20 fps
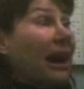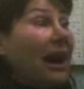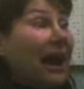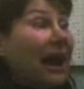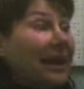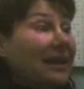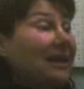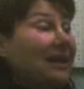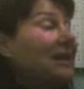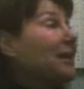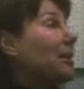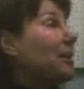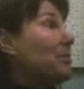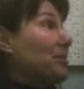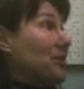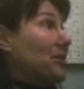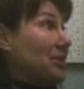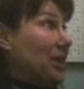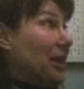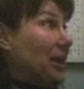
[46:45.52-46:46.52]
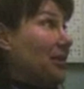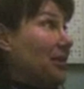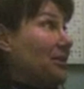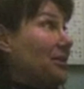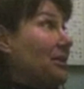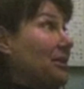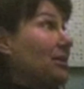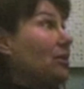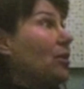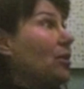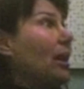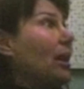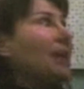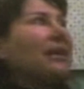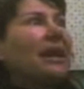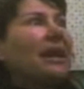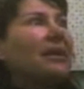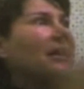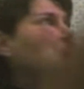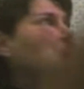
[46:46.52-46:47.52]
can get upset, you know, and
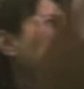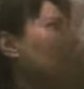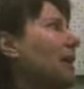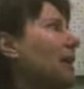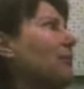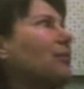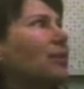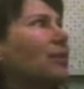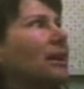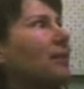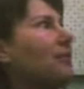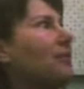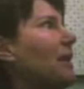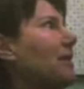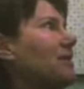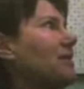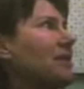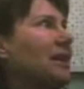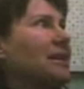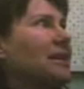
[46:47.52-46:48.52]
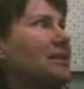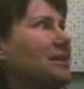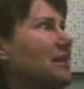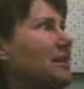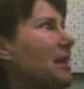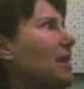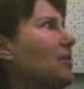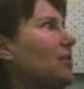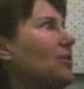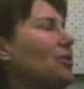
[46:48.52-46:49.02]
then I forget 5 seconds later,